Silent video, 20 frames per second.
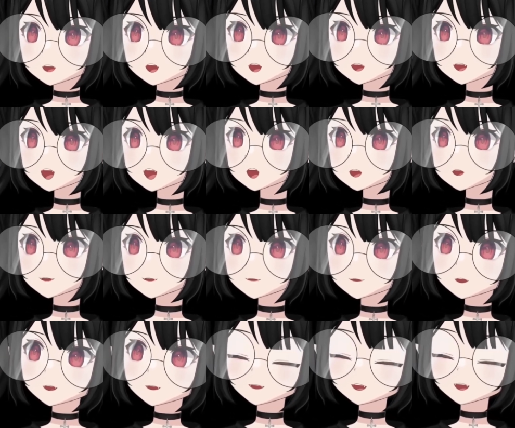I'd be
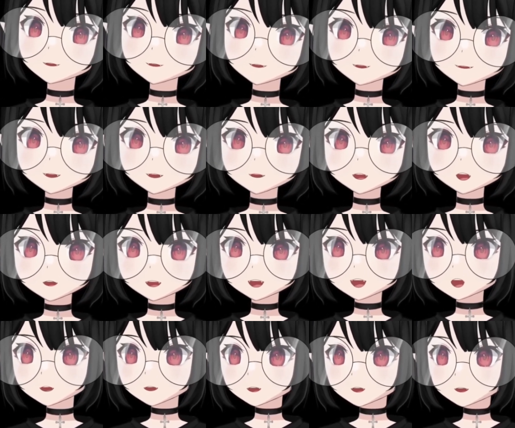doing everything in my
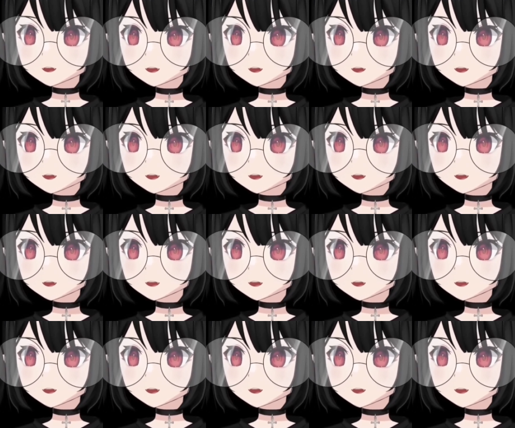power